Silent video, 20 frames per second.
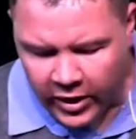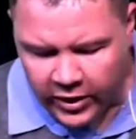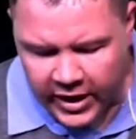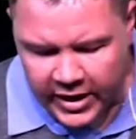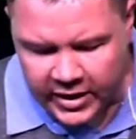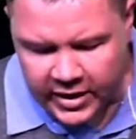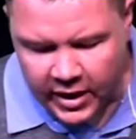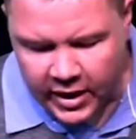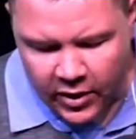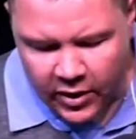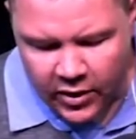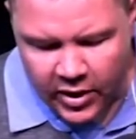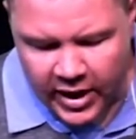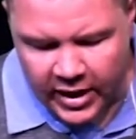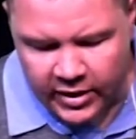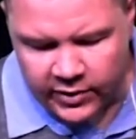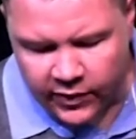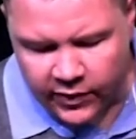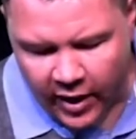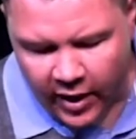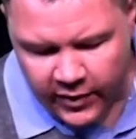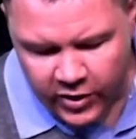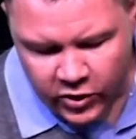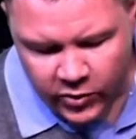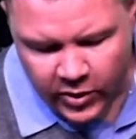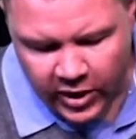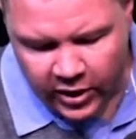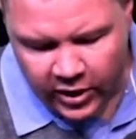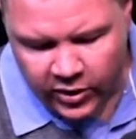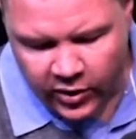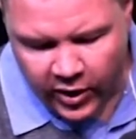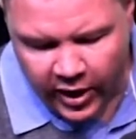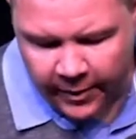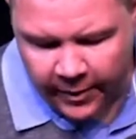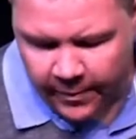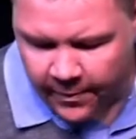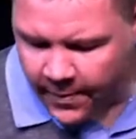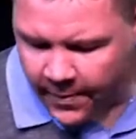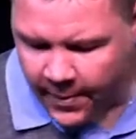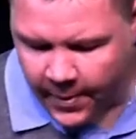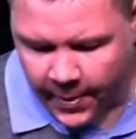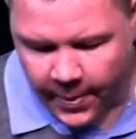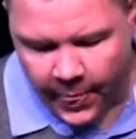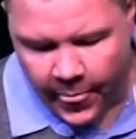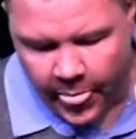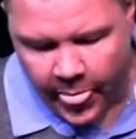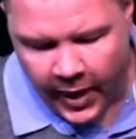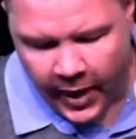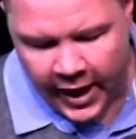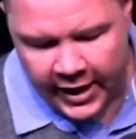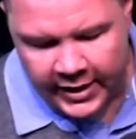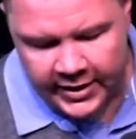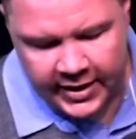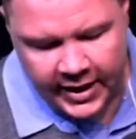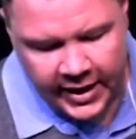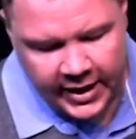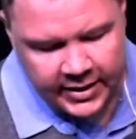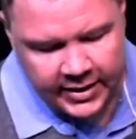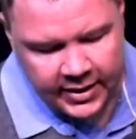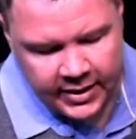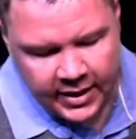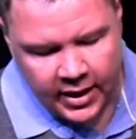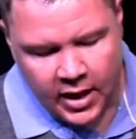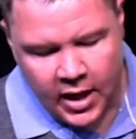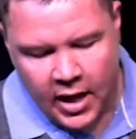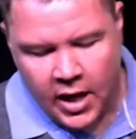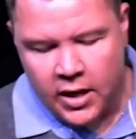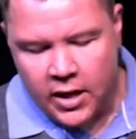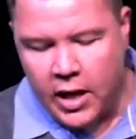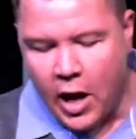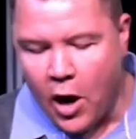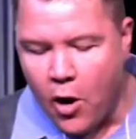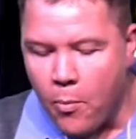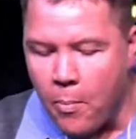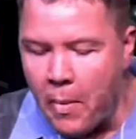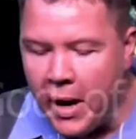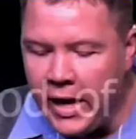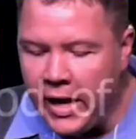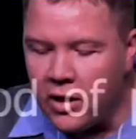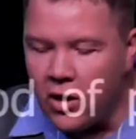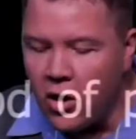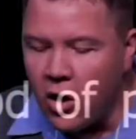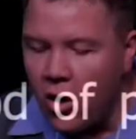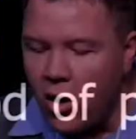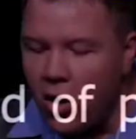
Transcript: 1 Thessalonians 5 verse 23. It says, now may